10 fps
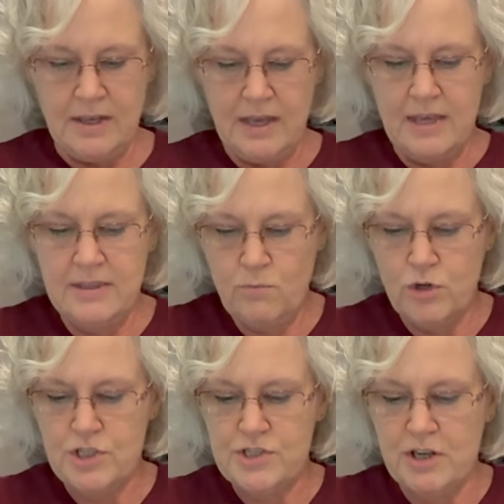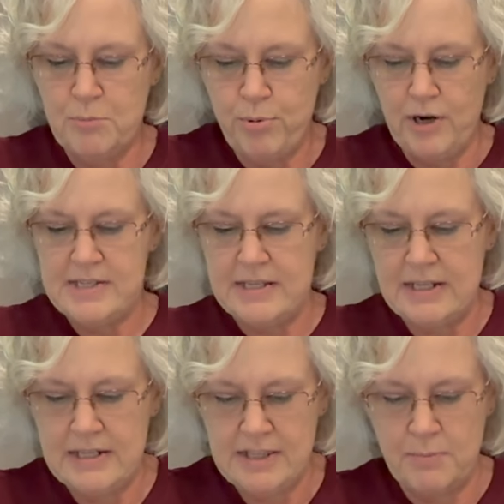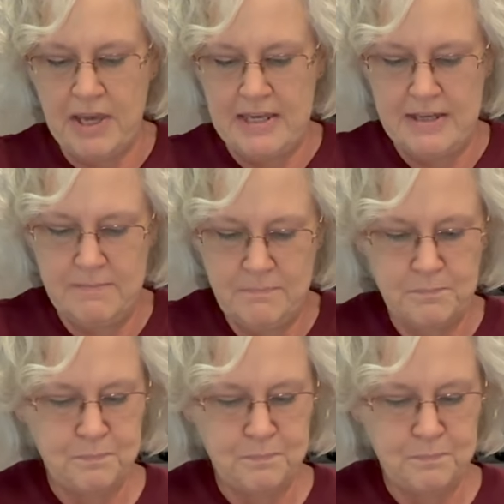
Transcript: and then we're just going to press it into the pan.